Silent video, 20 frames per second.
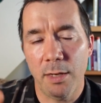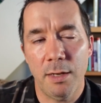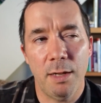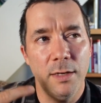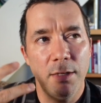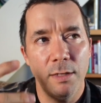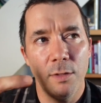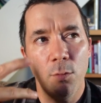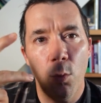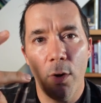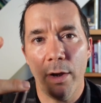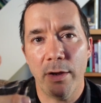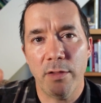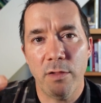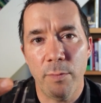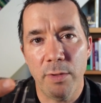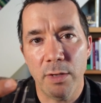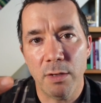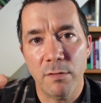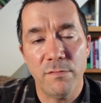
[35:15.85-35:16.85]
and I didn't want it
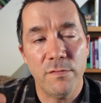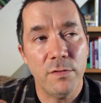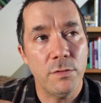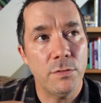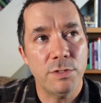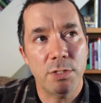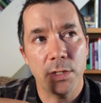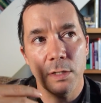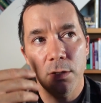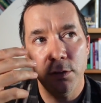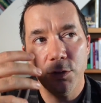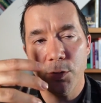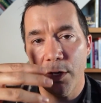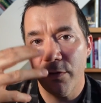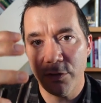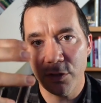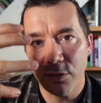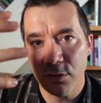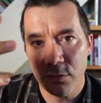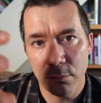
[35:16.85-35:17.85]
to be confusing. And so I
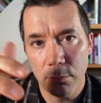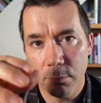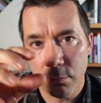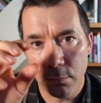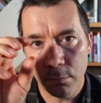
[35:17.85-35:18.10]
just